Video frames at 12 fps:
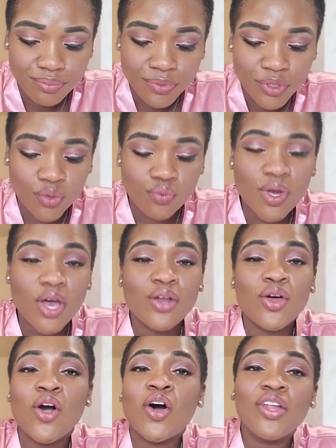to
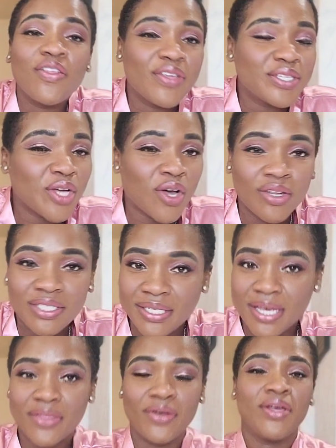round all of this all
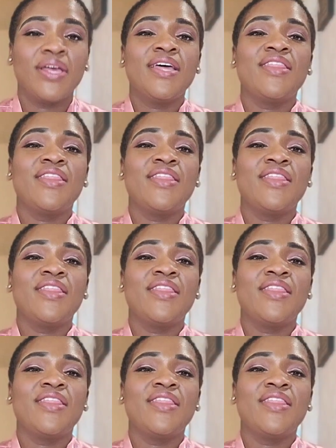together.